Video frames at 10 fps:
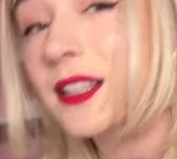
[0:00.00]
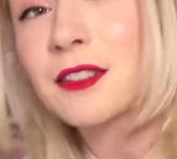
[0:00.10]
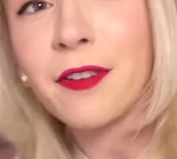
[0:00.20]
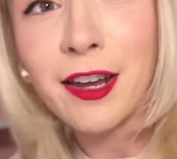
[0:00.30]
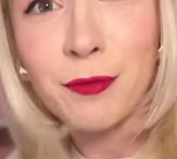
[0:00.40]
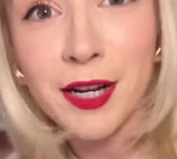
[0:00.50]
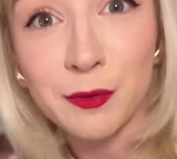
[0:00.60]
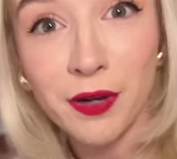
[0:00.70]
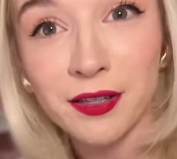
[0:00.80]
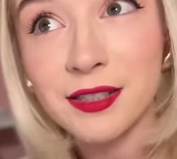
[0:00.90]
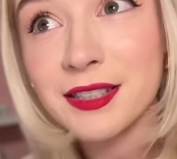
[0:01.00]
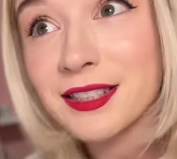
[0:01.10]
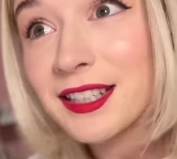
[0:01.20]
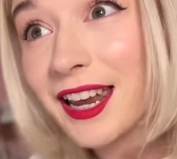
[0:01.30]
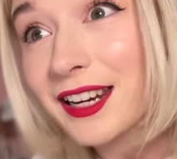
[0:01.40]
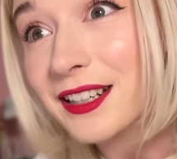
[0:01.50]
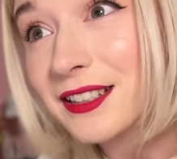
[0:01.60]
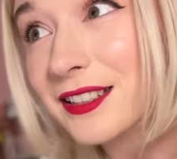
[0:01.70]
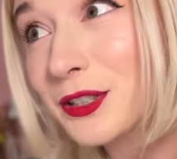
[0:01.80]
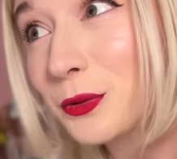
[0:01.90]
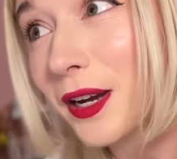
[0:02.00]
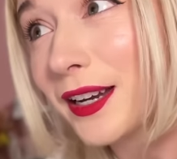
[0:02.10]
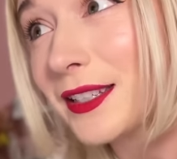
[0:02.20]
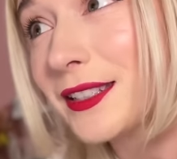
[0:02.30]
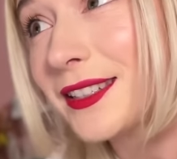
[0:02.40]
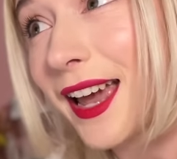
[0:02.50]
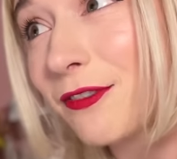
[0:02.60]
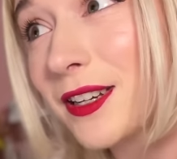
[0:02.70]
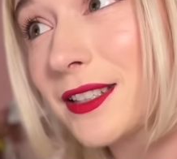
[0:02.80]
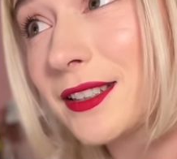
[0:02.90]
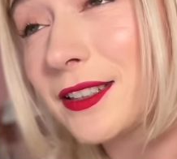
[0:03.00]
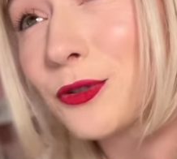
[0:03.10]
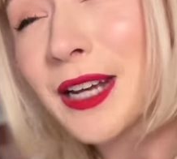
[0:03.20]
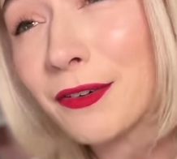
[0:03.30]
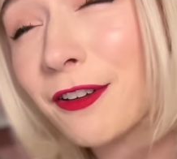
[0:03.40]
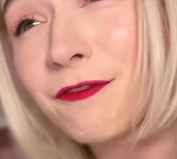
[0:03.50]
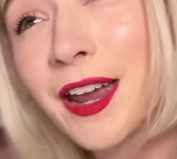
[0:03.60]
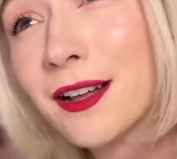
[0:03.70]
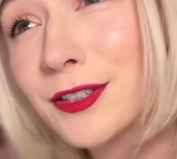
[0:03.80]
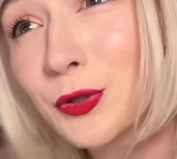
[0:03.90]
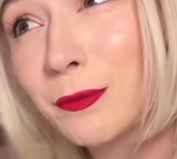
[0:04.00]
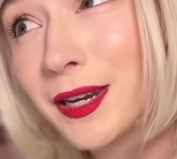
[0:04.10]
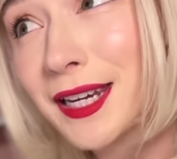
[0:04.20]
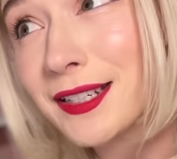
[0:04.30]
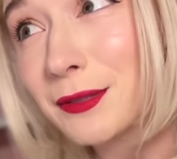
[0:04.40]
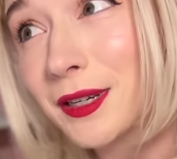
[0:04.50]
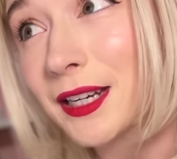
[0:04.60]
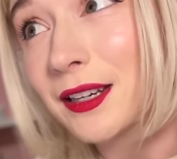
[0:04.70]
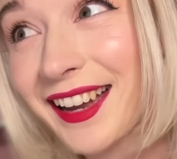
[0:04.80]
It's five minutes past six. You guys never, you never fail to amaze me.